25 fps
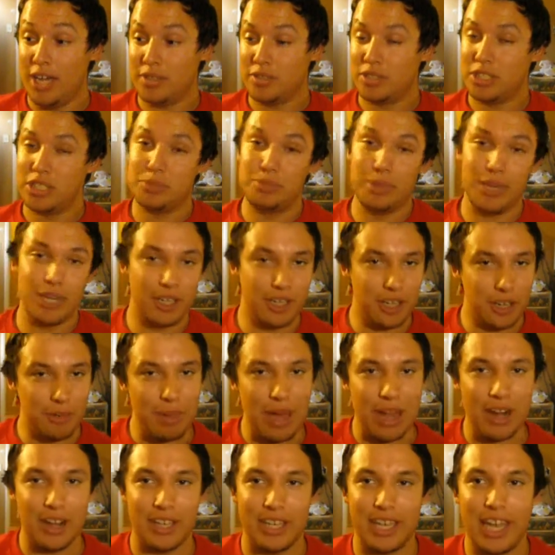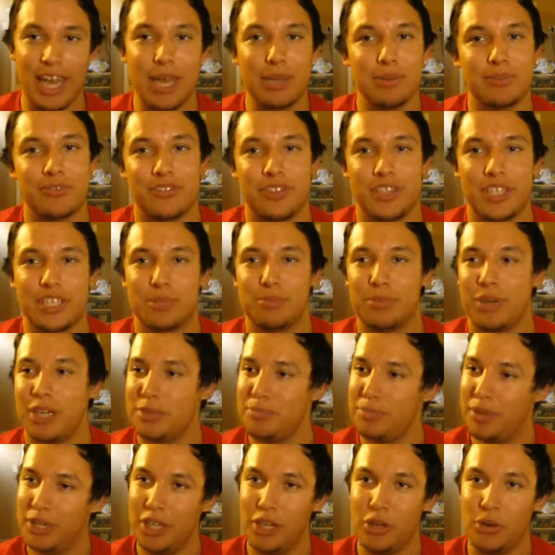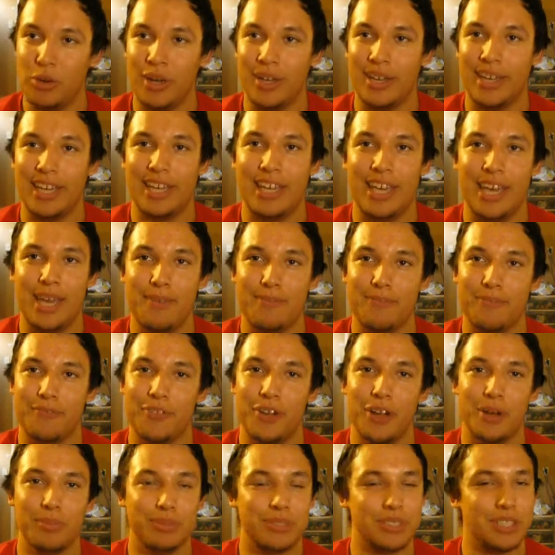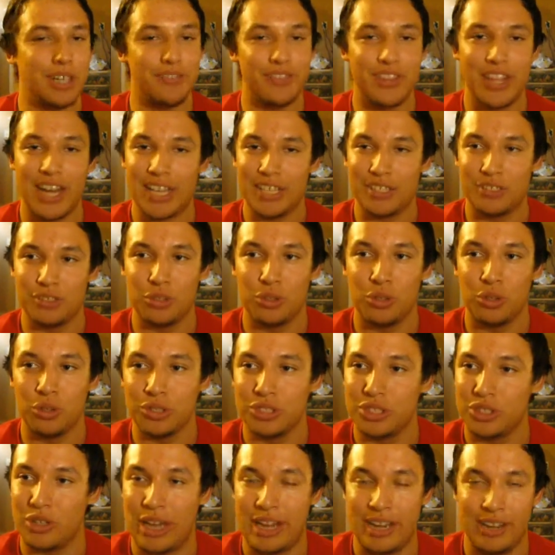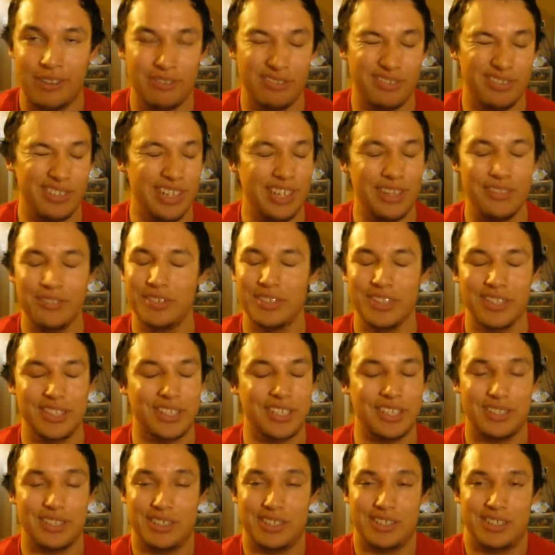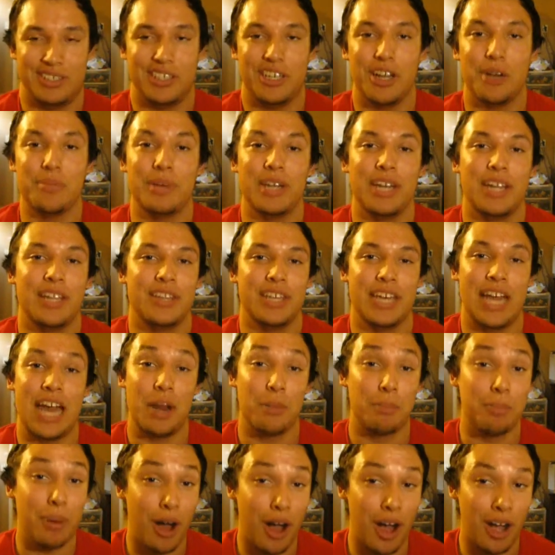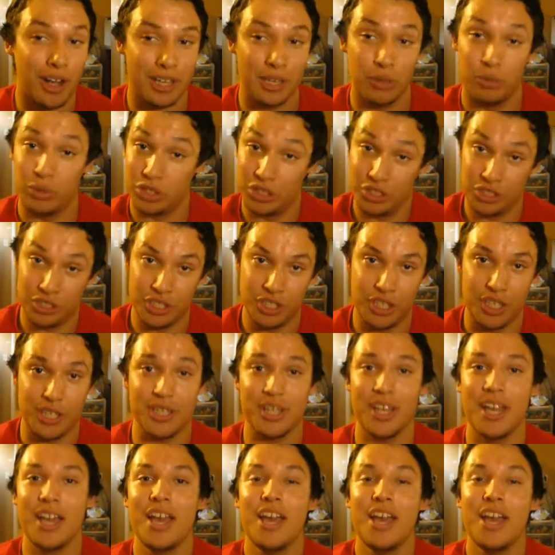spent a good amount on games for this month, but you know what? It came from stuff that I sold, so it didn't really come anything out of pocket, which is good.